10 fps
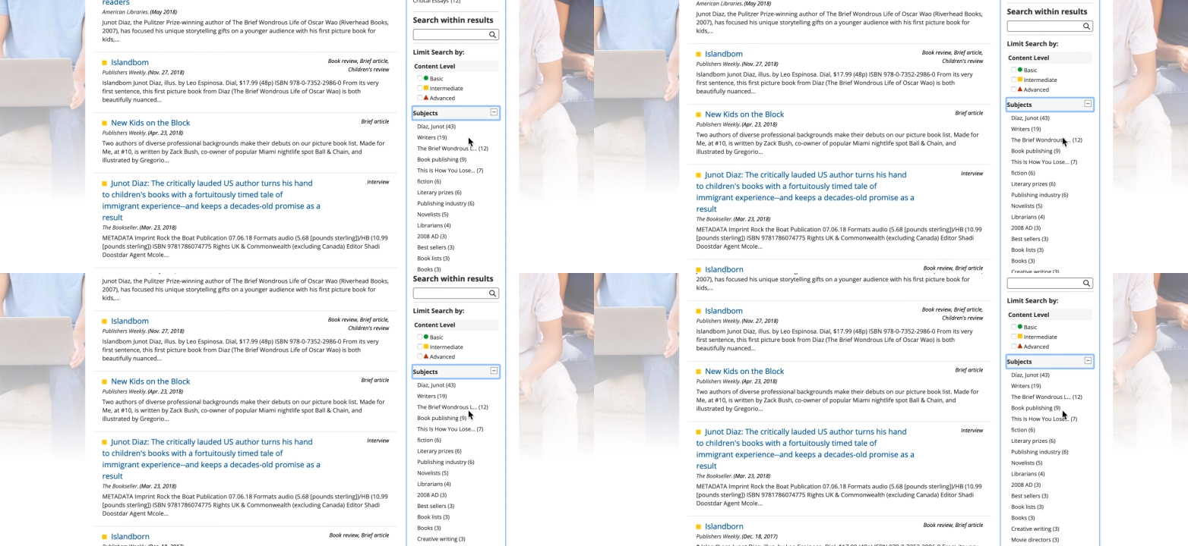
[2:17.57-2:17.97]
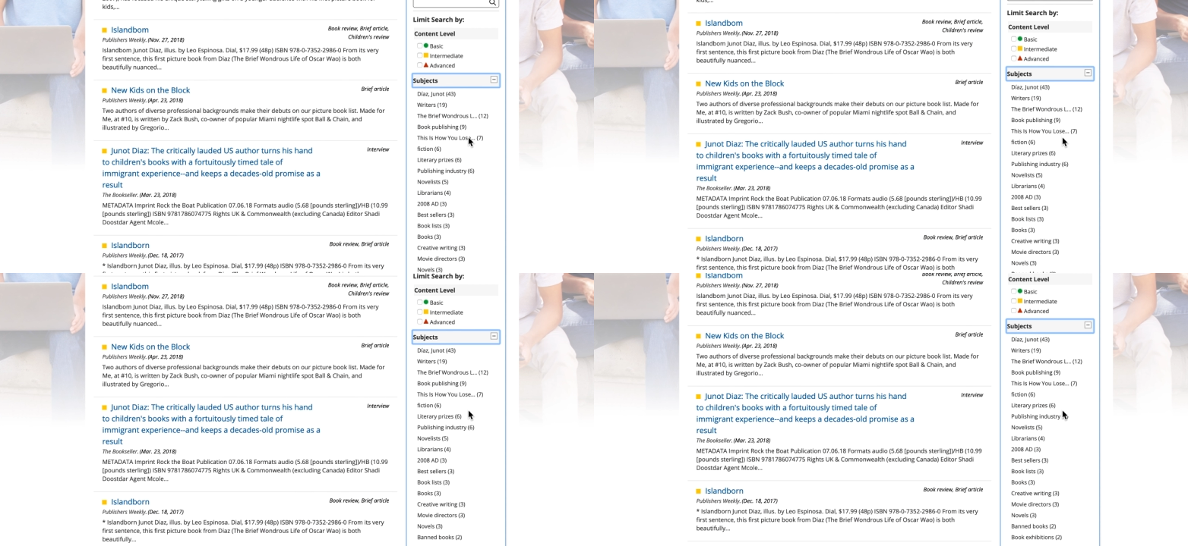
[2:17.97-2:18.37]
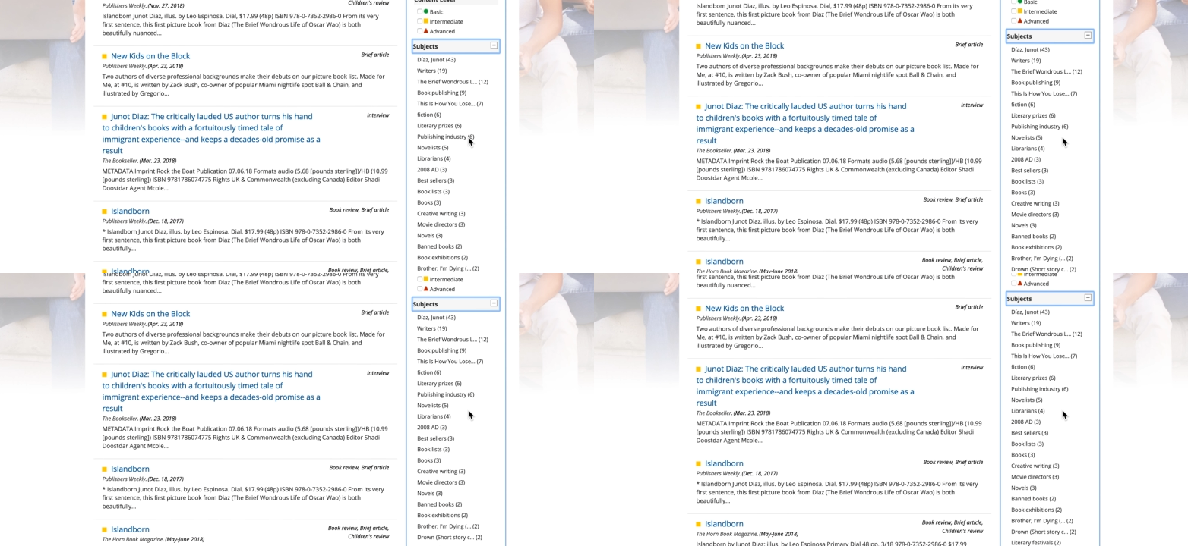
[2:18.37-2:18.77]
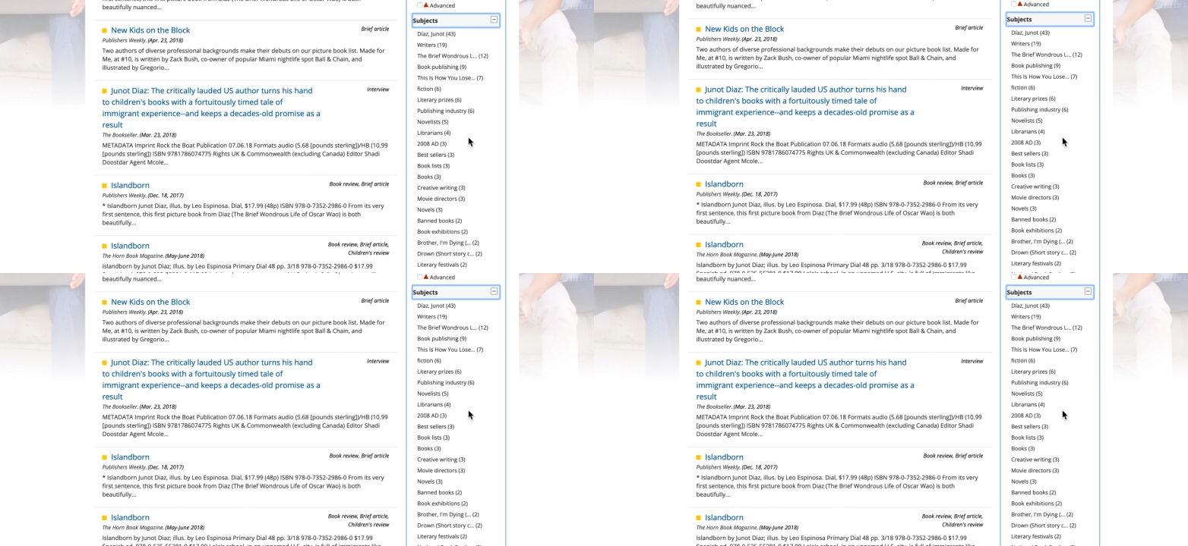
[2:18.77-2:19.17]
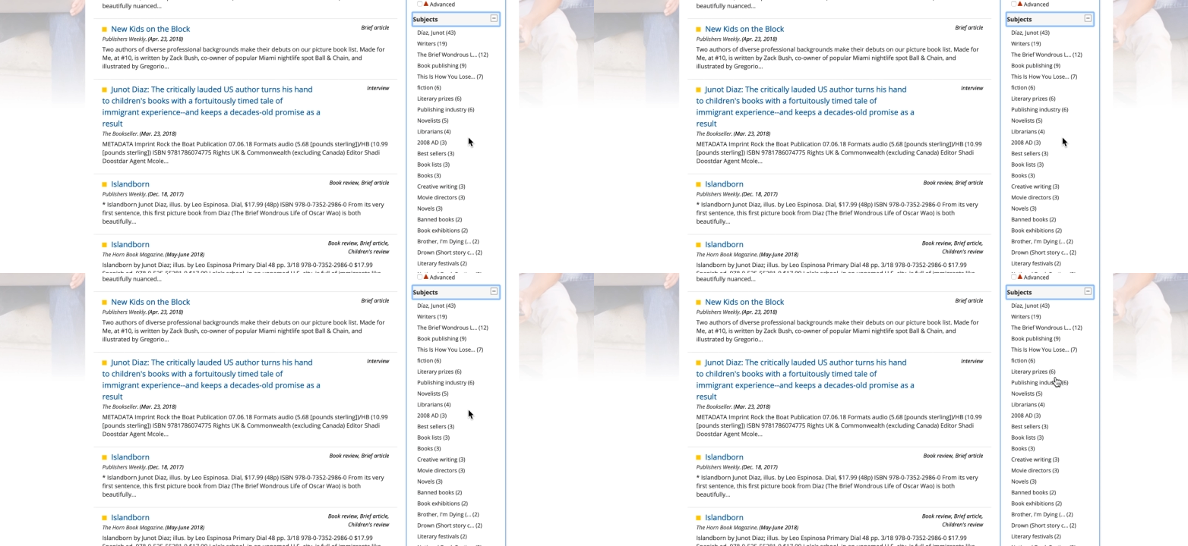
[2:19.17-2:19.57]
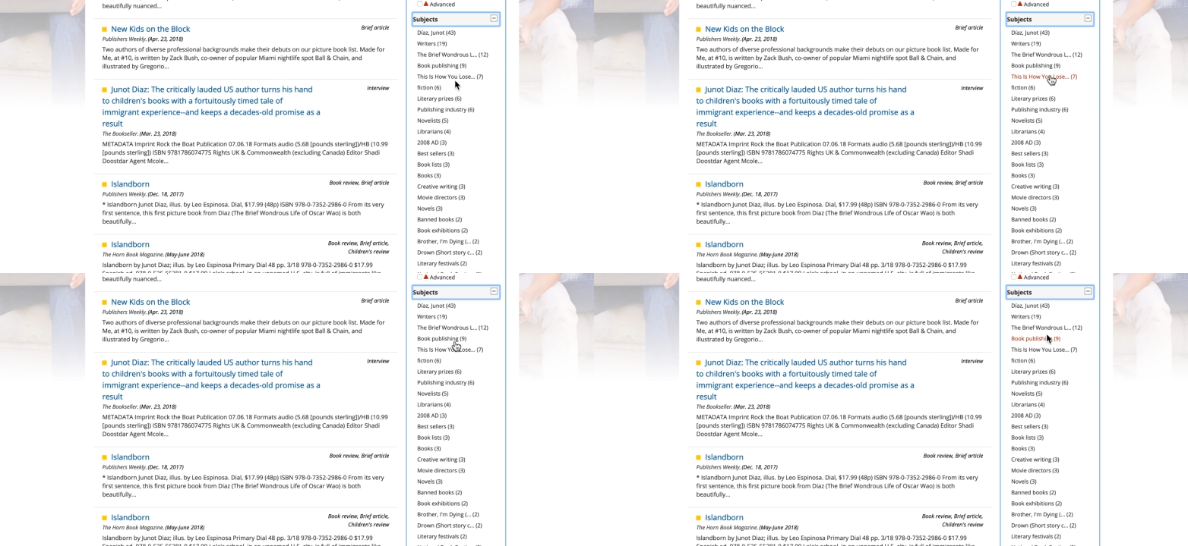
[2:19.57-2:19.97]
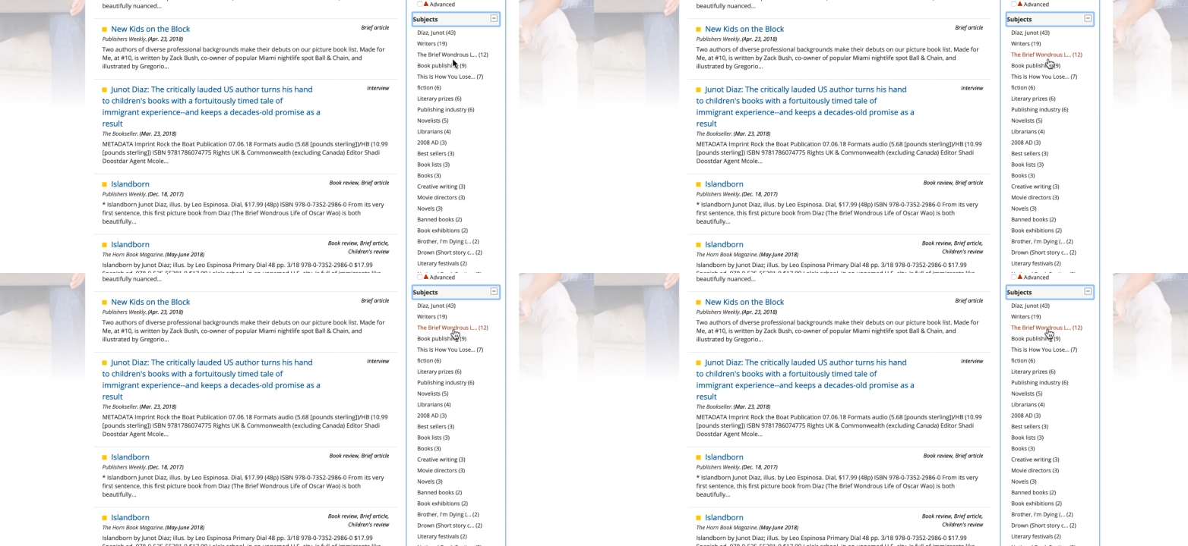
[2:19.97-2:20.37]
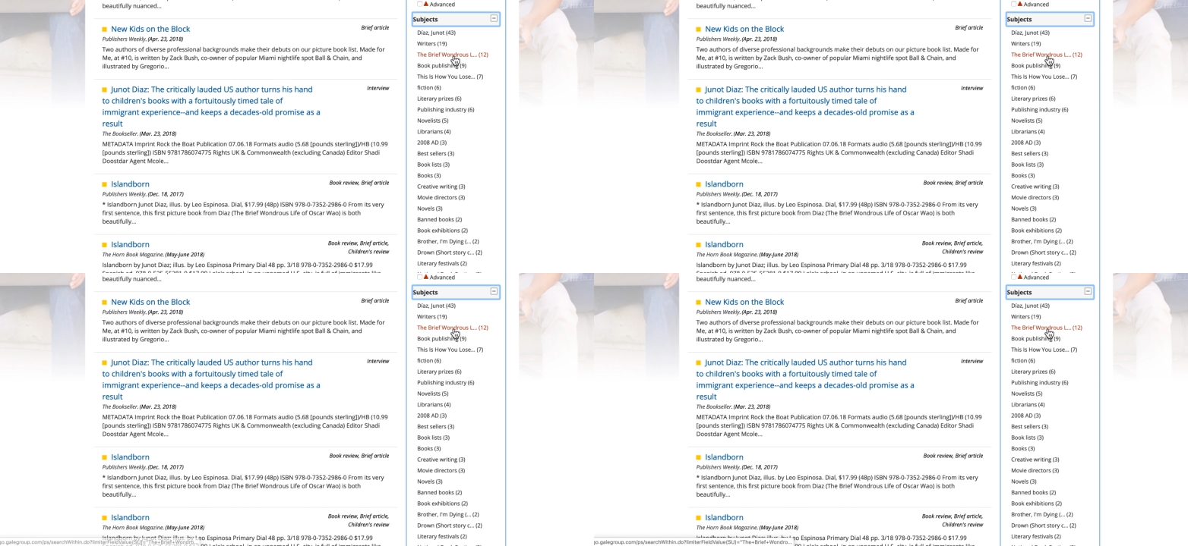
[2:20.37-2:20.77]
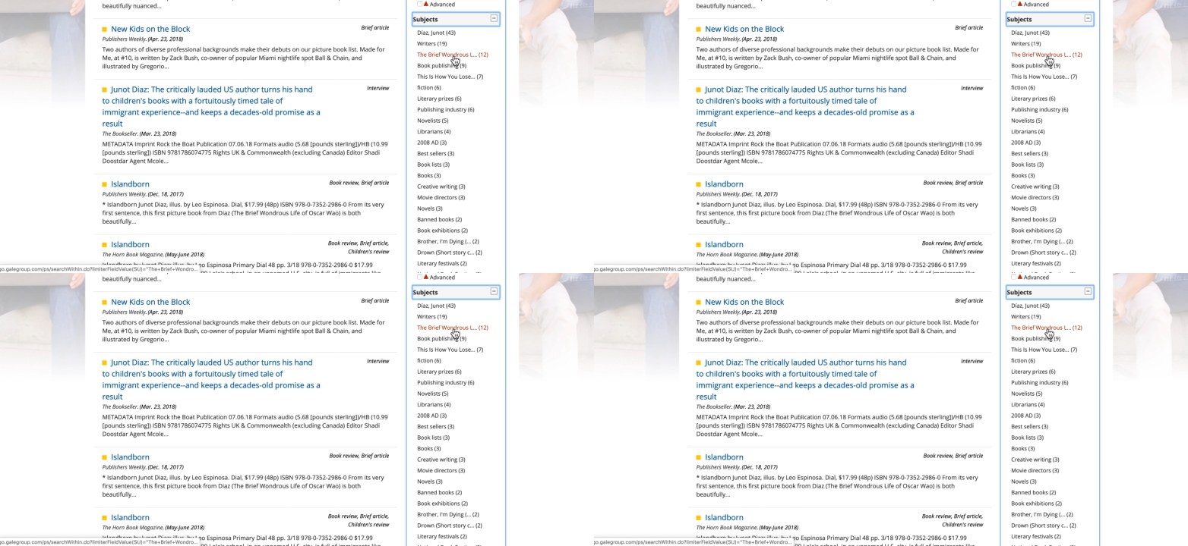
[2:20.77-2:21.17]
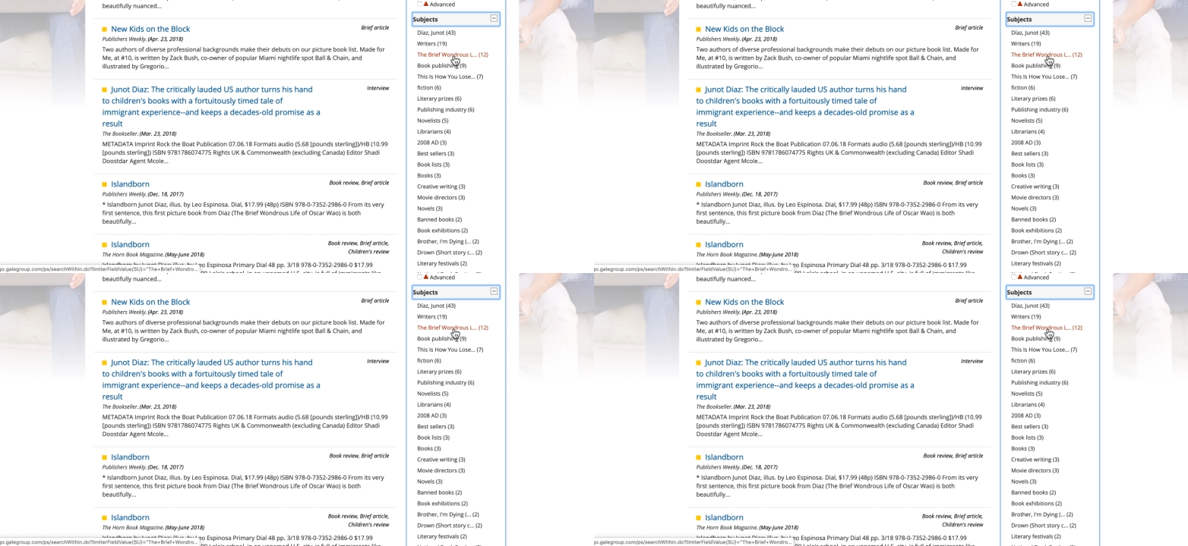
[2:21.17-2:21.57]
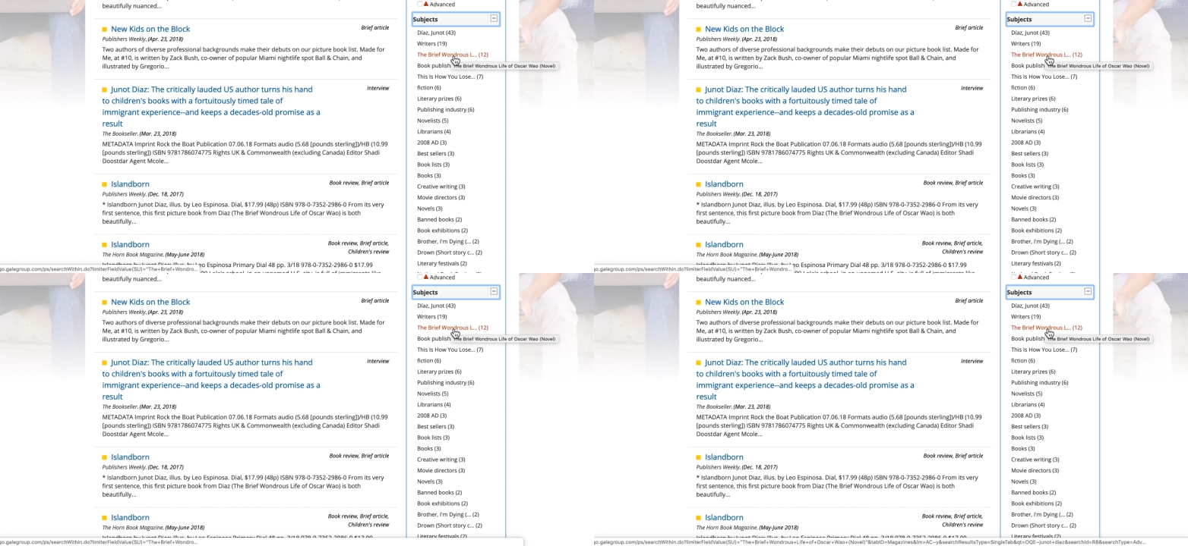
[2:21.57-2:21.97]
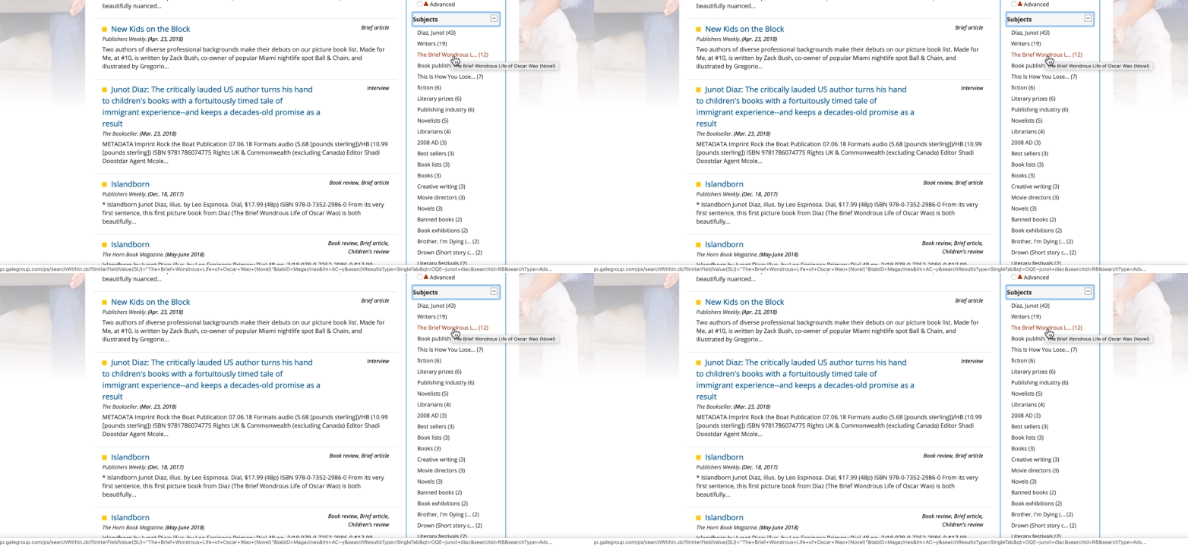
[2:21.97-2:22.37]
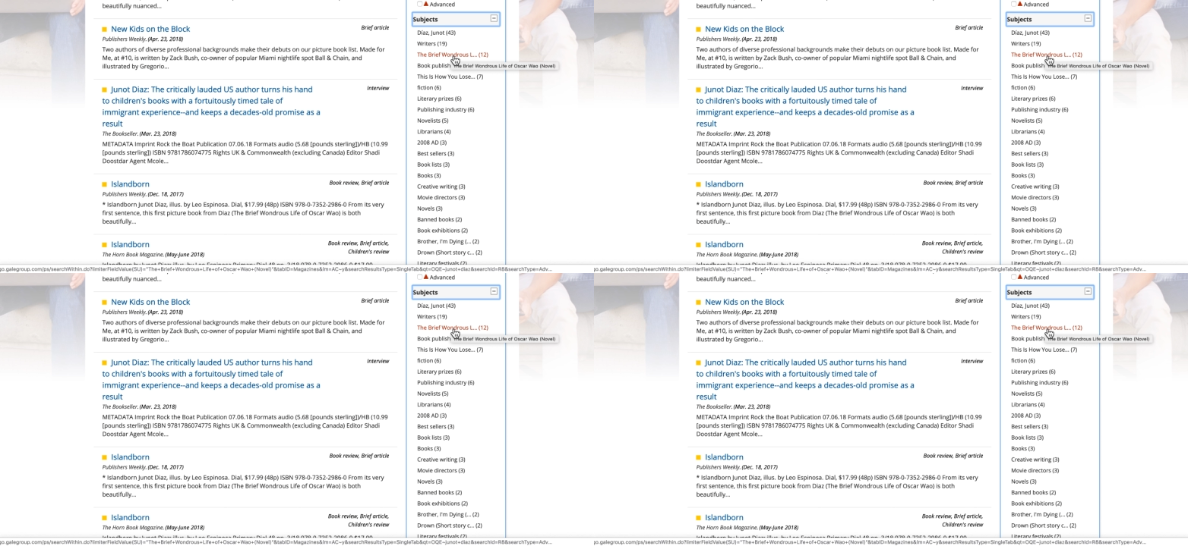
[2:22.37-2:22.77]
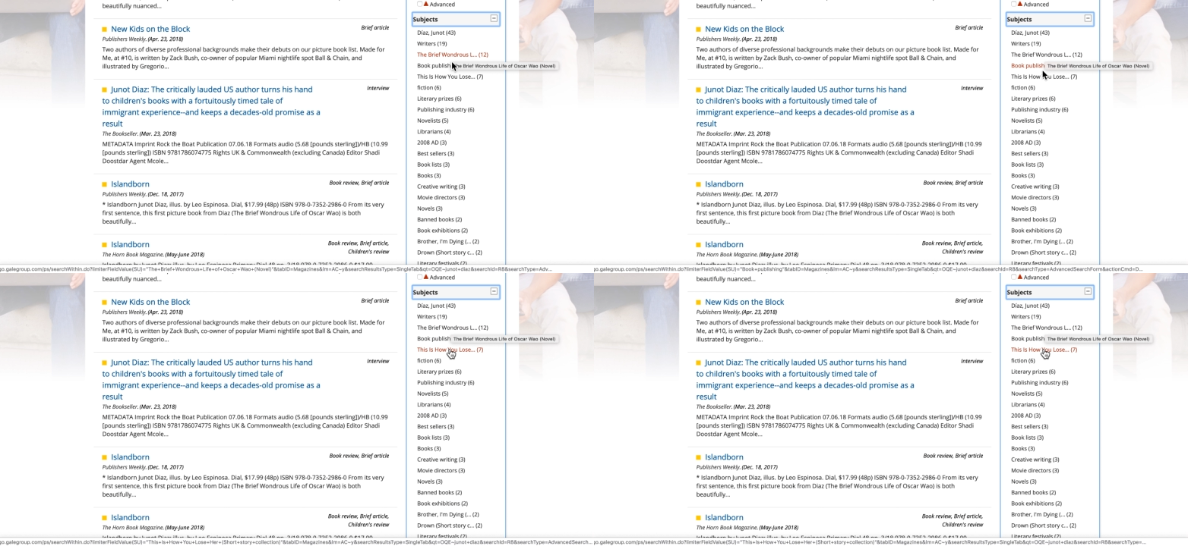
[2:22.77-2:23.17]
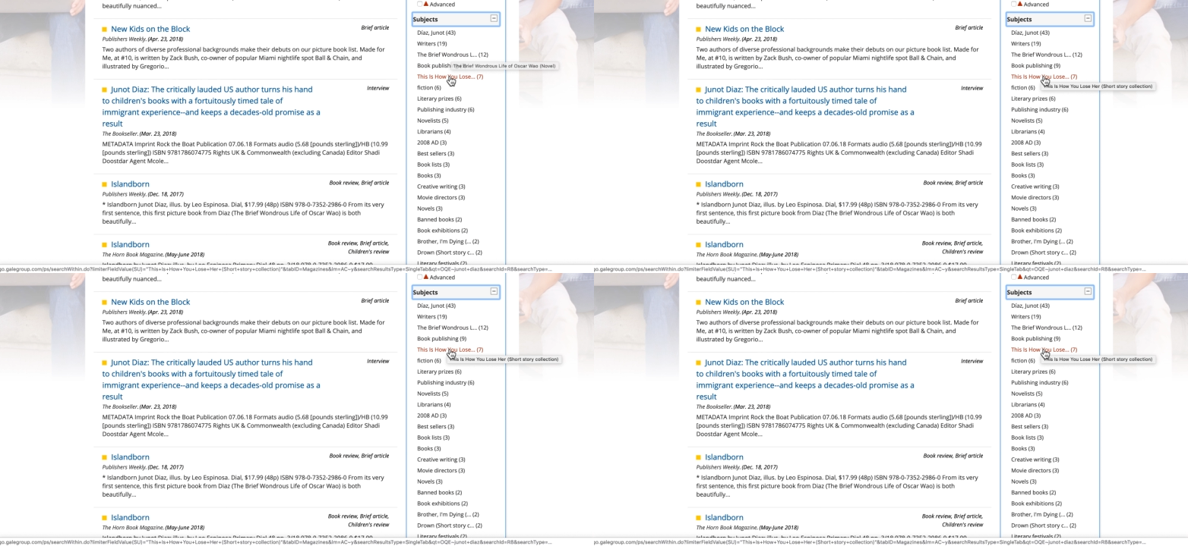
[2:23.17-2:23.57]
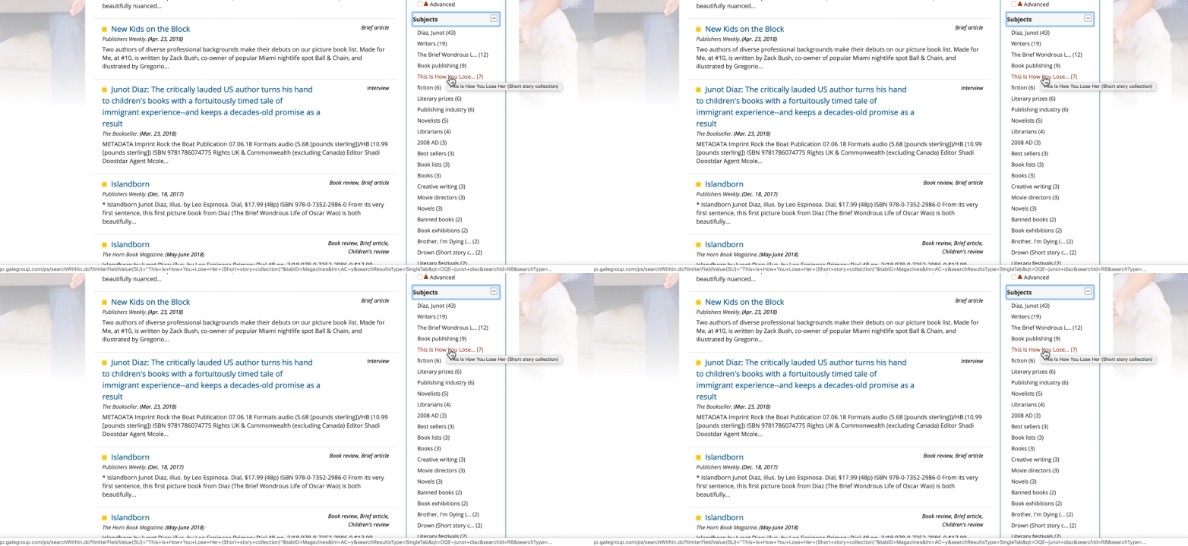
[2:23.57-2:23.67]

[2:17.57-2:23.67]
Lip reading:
Nobody's mouth can be seen.